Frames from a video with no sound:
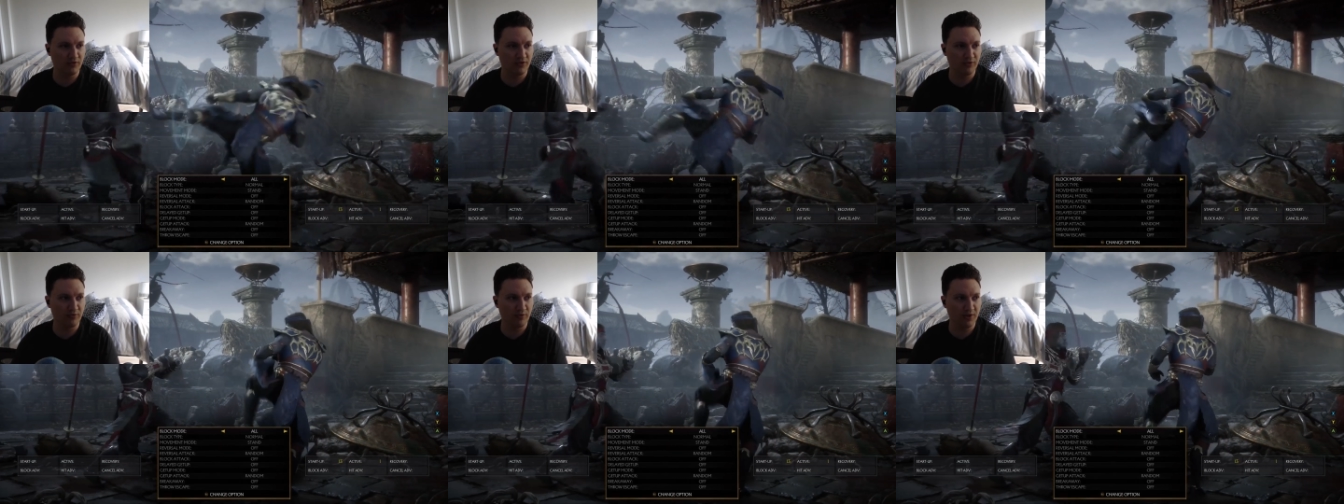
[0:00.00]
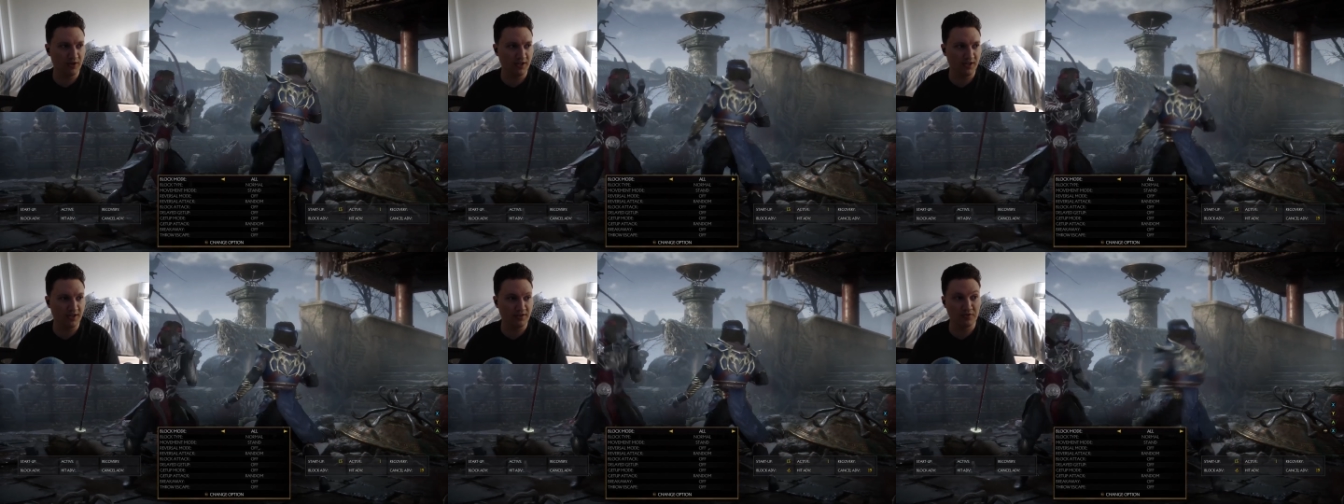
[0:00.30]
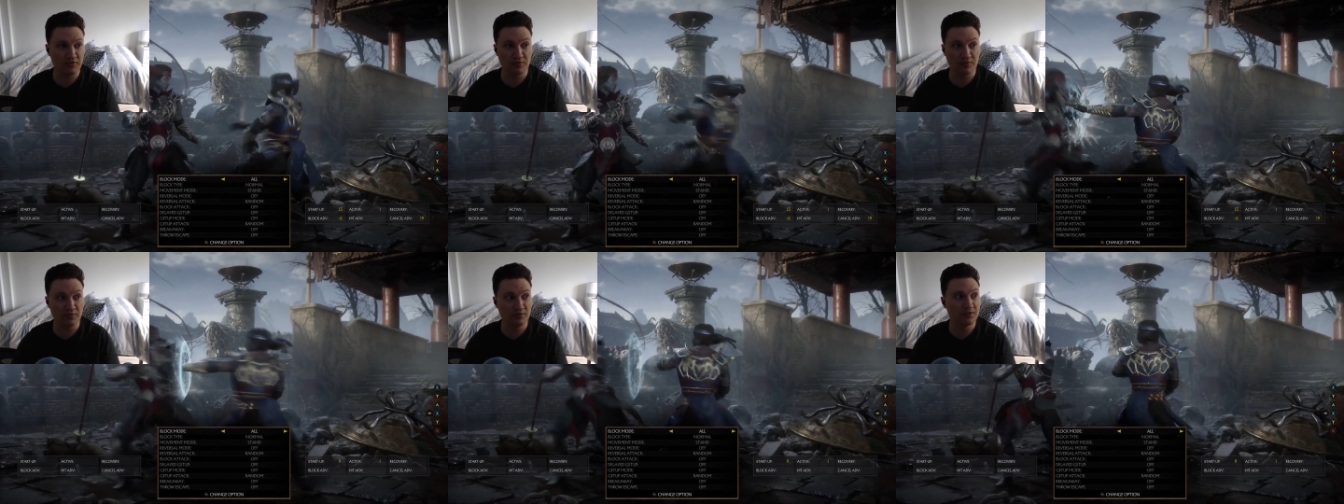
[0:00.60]
three
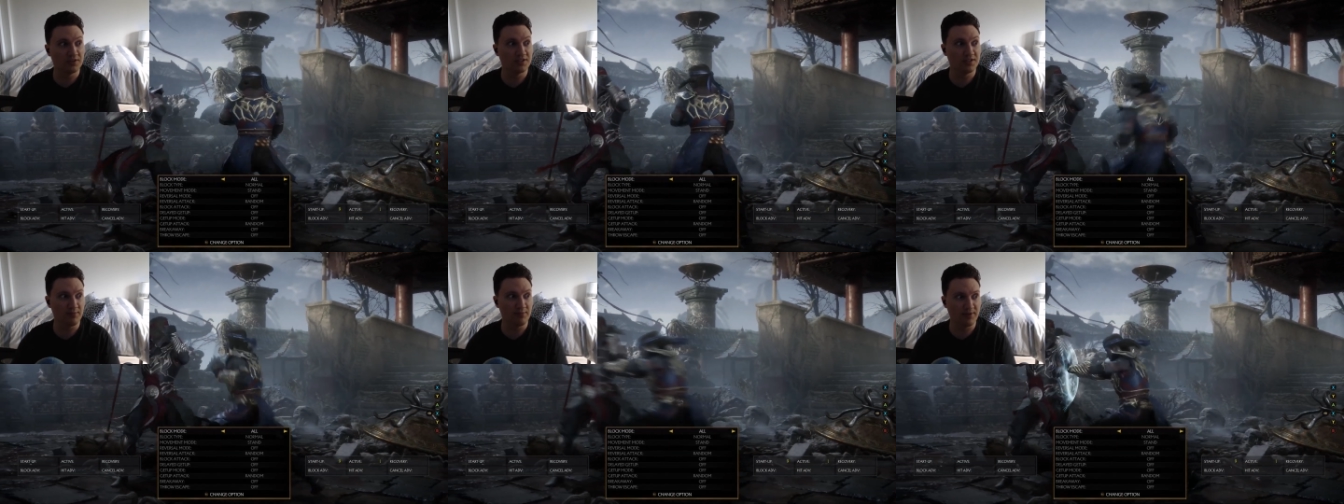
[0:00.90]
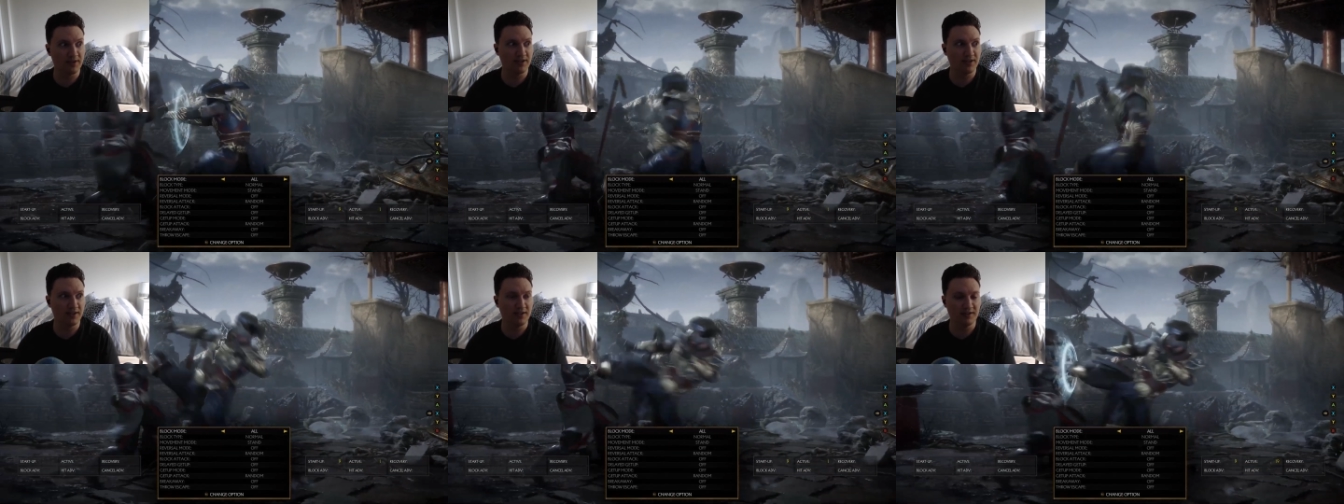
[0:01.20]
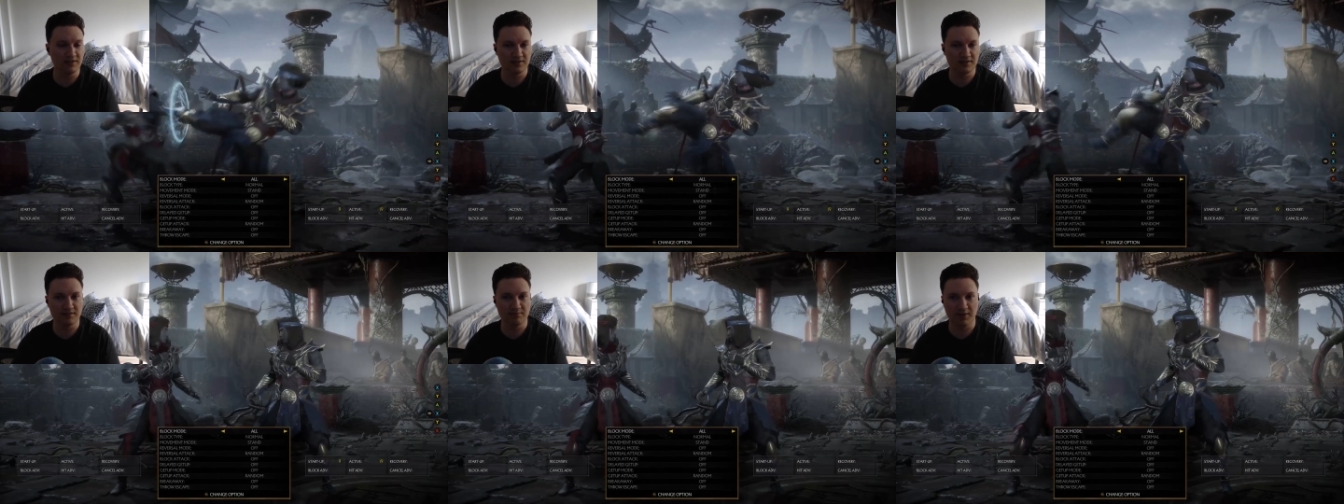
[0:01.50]
into something
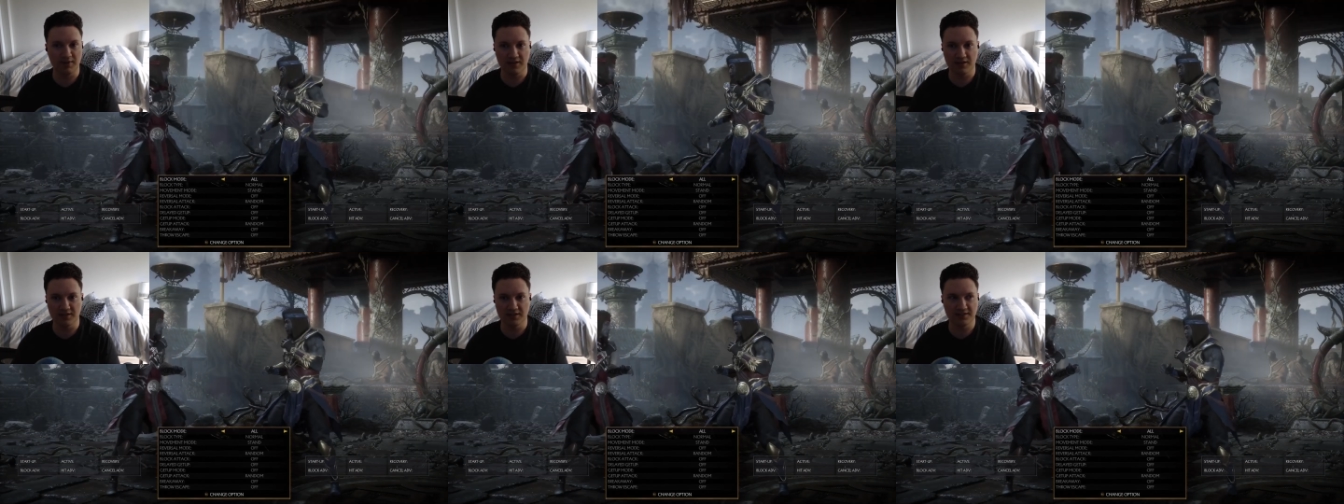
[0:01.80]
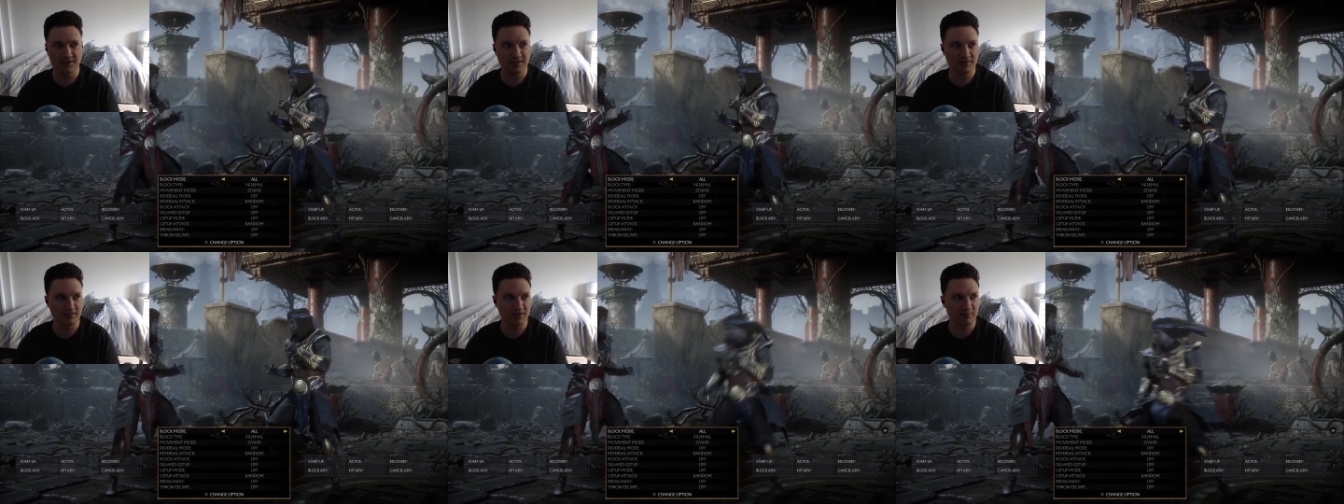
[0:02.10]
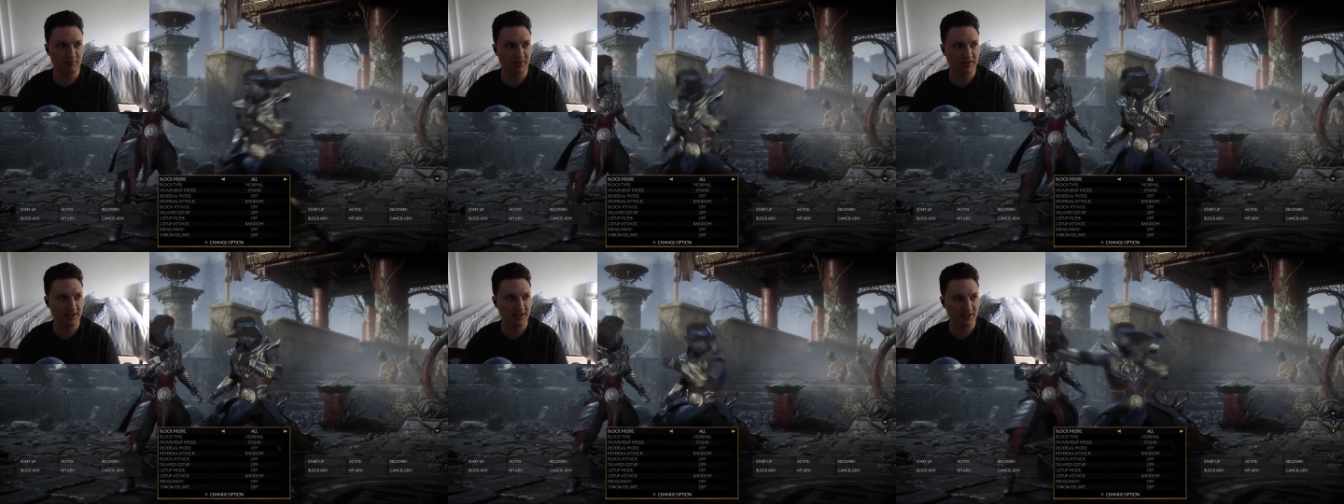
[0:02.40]
else because there's a
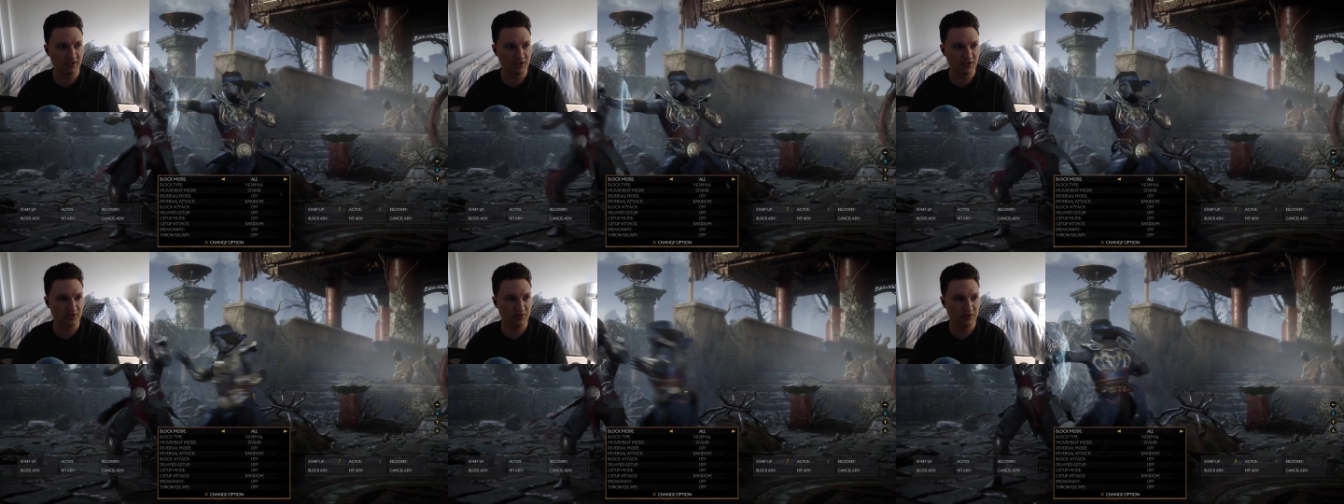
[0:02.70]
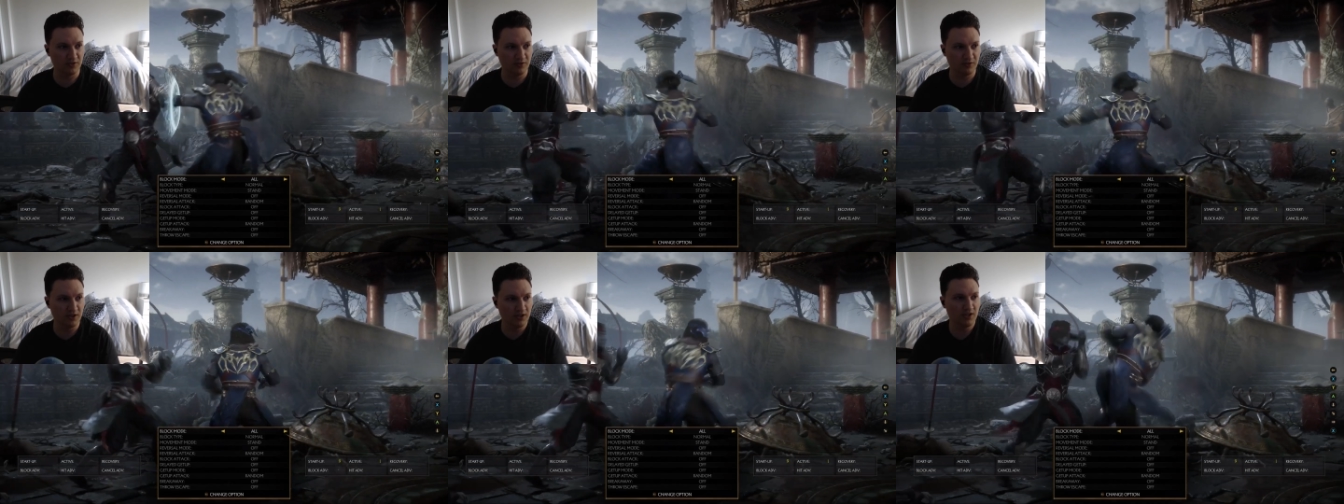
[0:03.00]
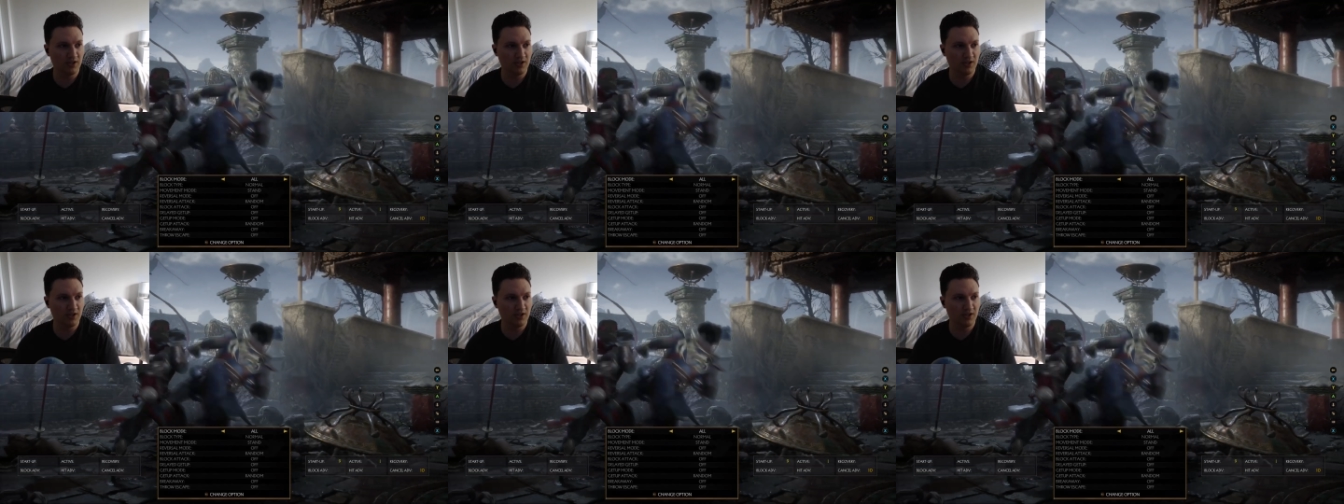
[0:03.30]
potential